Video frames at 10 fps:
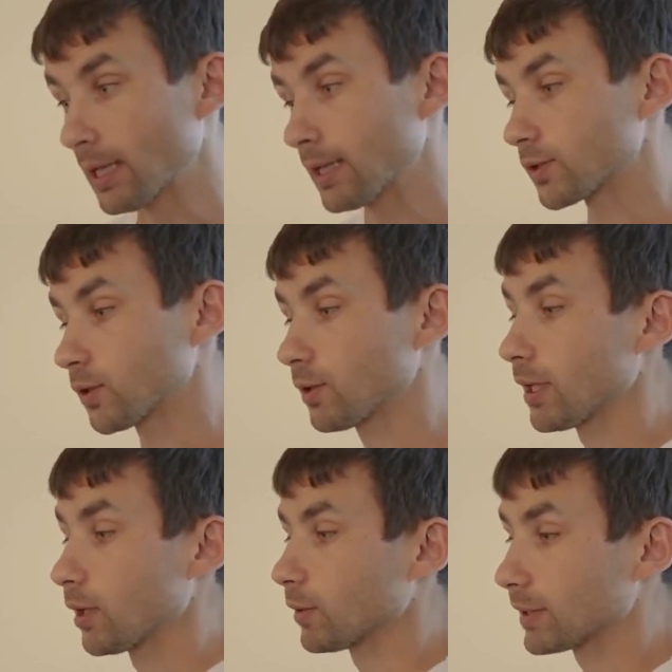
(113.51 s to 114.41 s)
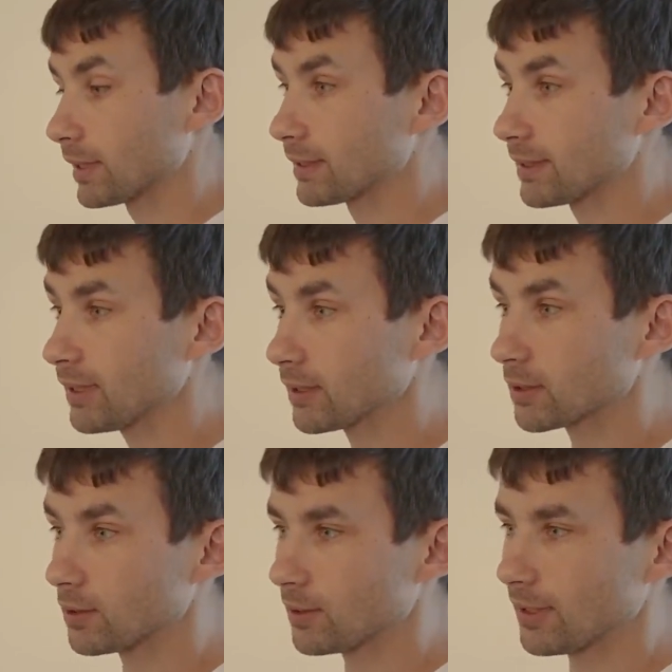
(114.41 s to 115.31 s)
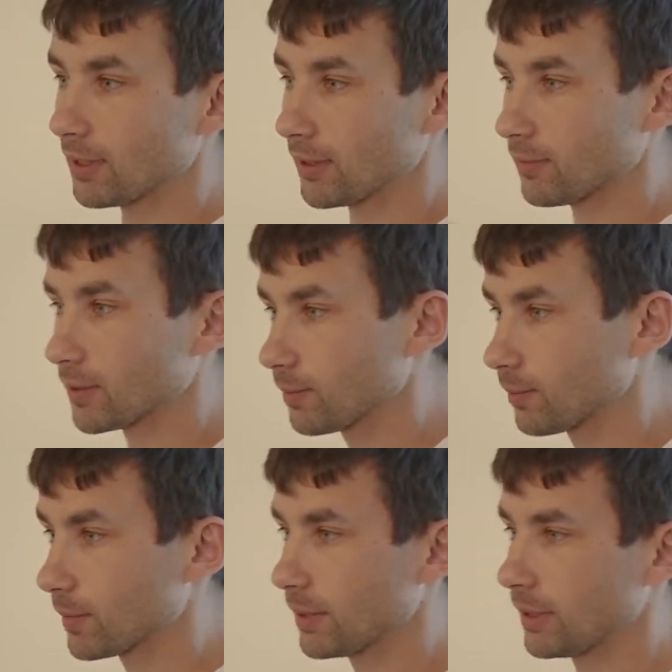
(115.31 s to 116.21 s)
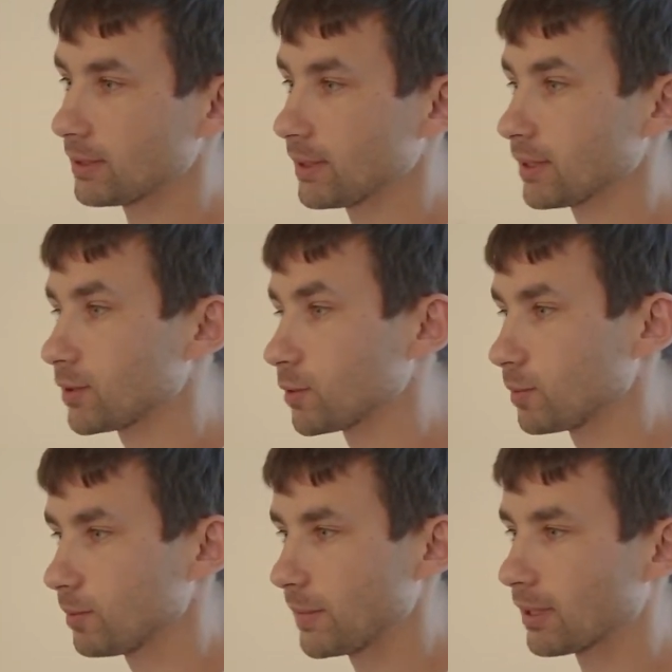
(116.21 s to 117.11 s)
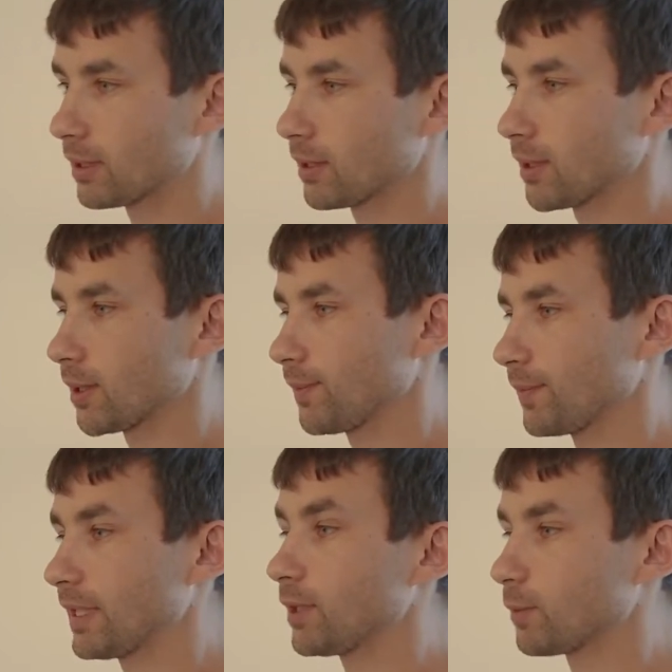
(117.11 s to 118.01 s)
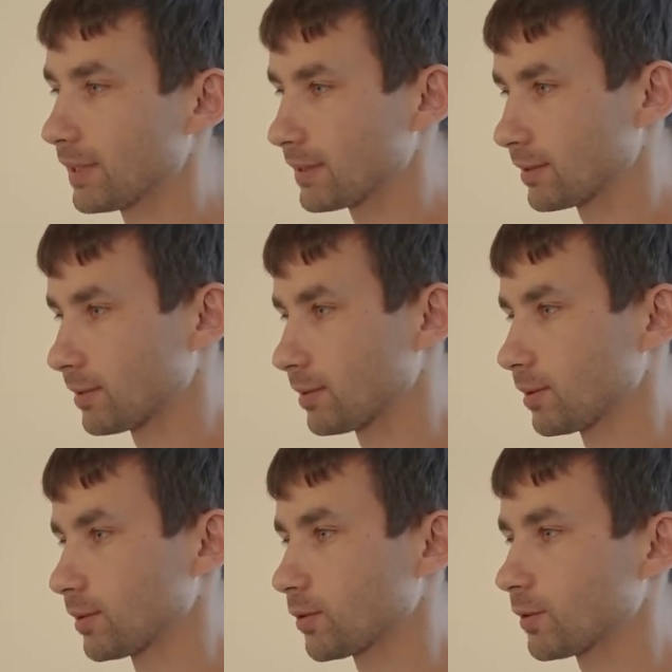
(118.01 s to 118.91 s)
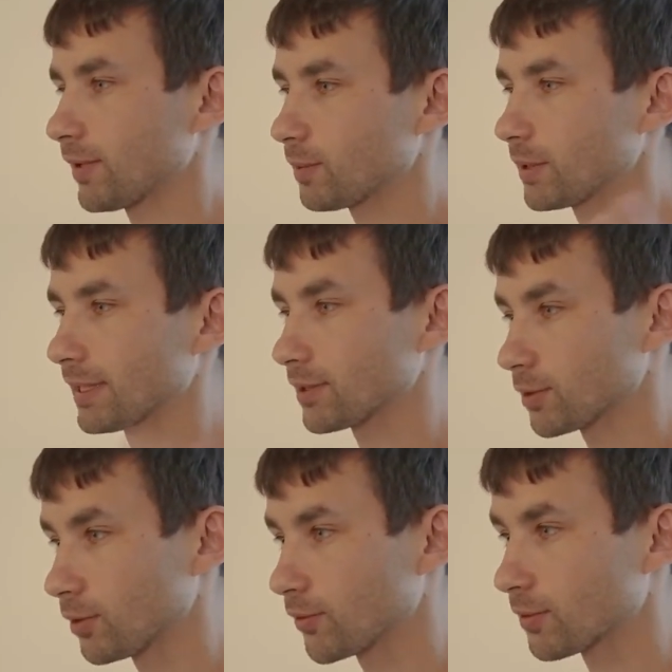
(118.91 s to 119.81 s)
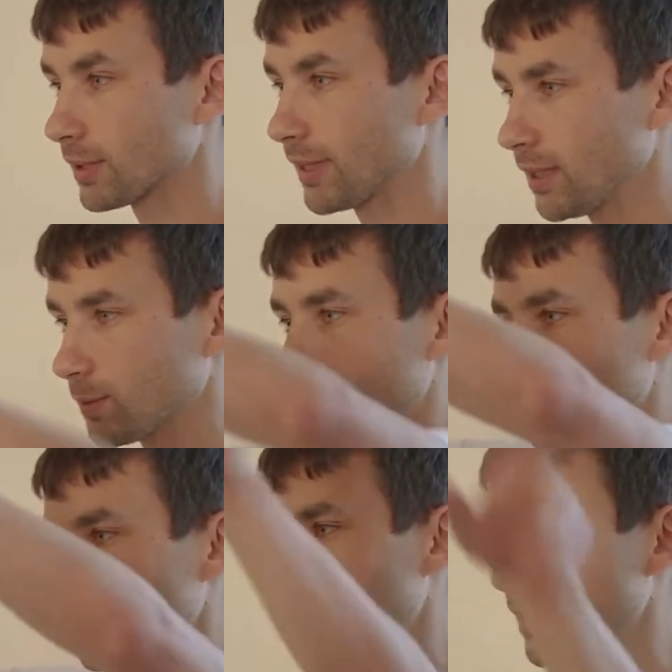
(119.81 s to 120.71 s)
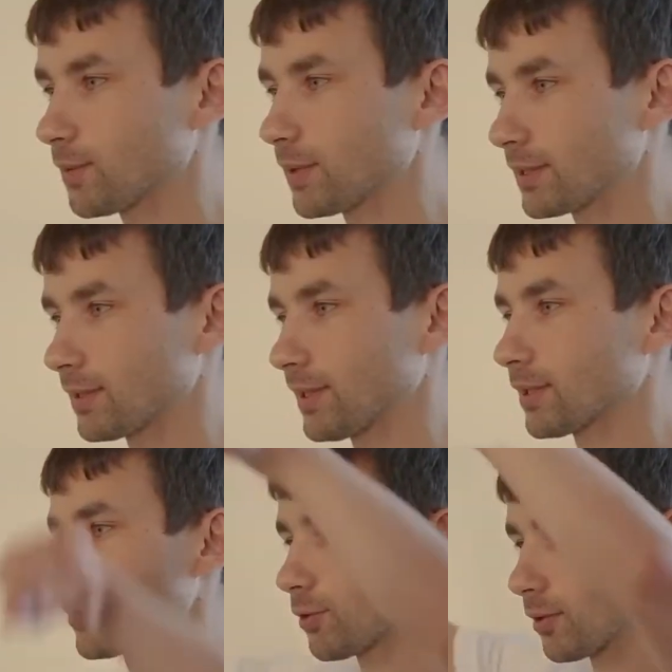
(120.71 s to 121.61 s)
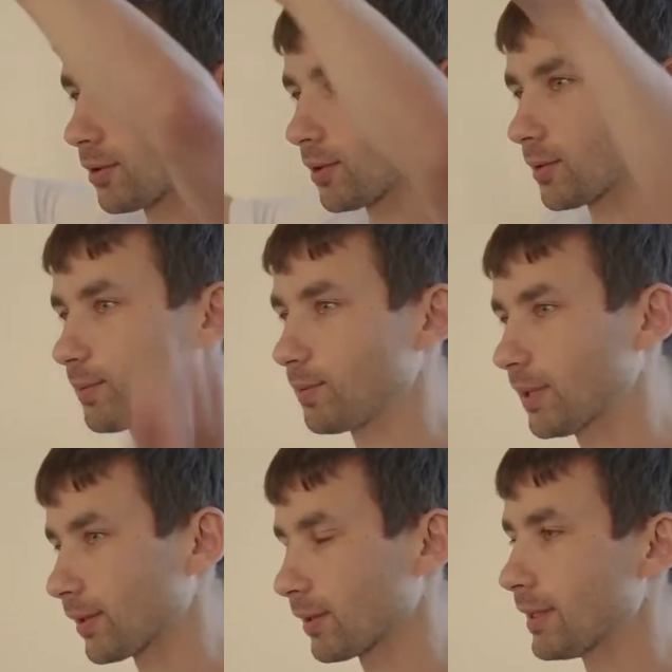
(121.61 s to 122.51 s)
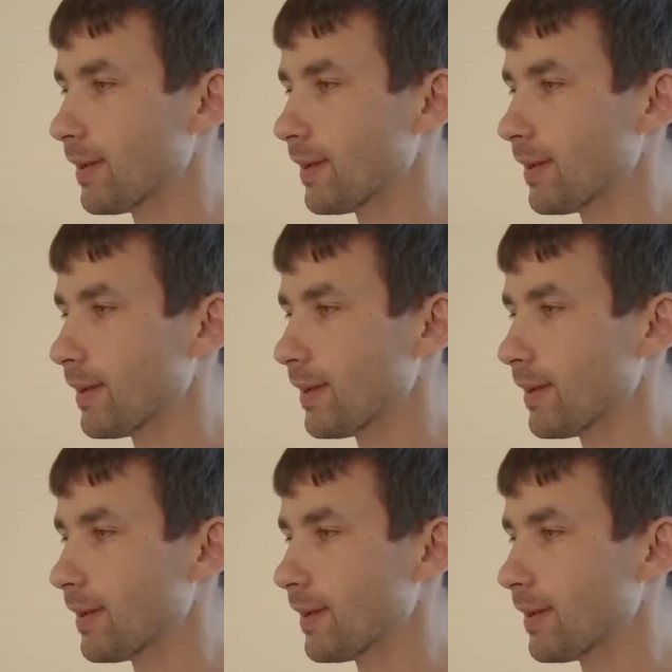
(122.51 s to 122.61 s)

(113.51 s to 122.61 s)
So what they decided, they decided to make gateways. So everybody has to go through the gateways, and the gateways had like a circular pattern.